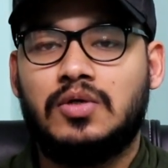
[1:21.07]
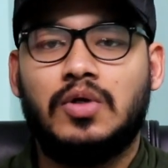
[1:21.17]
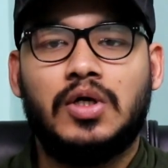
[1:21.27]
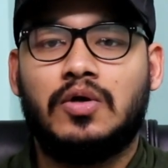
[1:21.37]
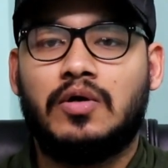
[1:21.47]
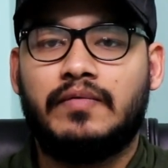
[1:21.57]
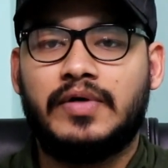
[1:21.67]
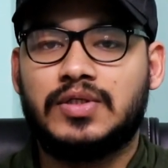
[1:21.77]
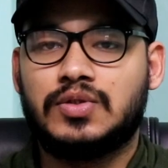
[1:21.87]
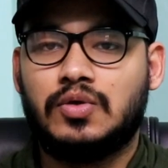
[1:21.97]
you can
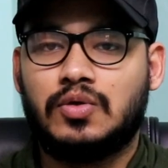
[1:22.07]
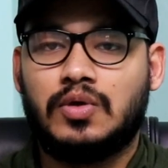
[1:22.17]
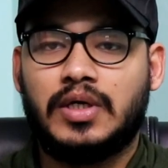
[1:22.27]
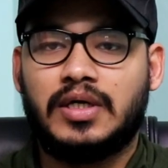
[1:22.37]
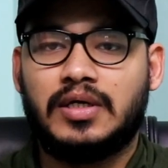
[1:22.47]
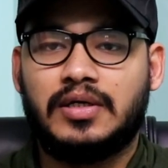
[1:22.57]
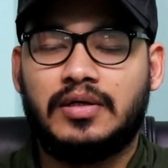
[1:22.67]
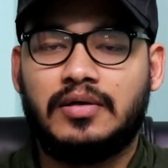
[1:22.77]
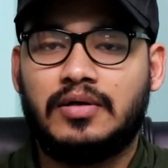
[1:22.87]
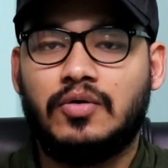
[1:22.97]
always go
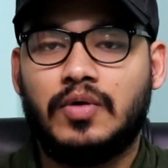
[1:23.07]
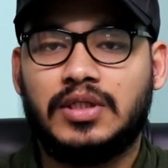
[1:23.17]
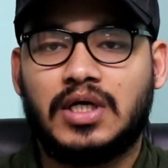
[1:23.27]
in